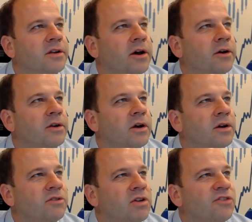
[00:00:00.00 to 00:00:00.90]
I know I'm
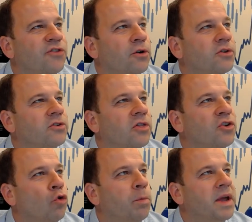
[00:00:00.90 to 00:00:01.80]
only really focused on the
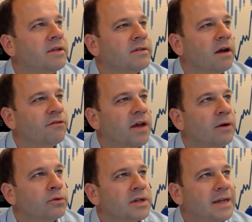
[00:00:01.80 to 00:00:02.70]
European stuff there
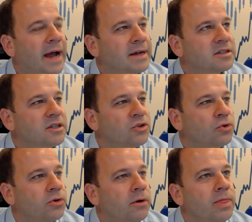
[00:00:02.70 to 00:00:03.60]
with the DAX, the
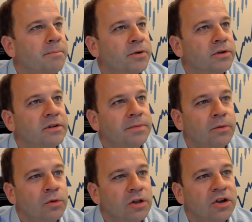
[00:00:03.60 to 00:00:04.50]
Euro and the Bund, but
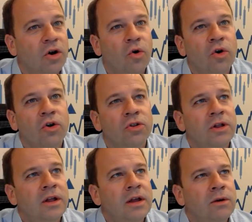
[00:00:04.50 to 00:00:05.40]
we'll look at oil,
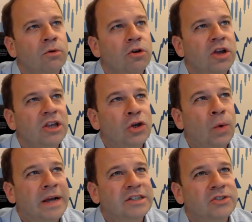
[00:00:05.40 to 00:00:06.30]
we'll look at
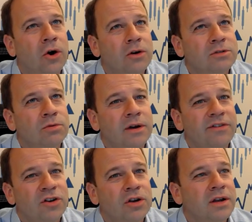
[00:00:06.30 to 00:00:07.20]
U S stocks, we'll
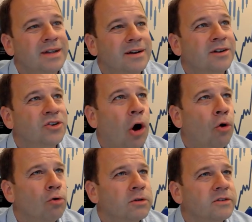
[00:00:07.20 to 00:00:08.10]
have a look at uh,
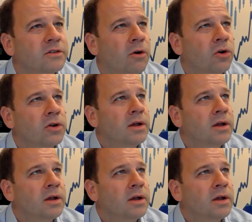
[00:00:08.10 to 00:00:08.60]
gold and so on,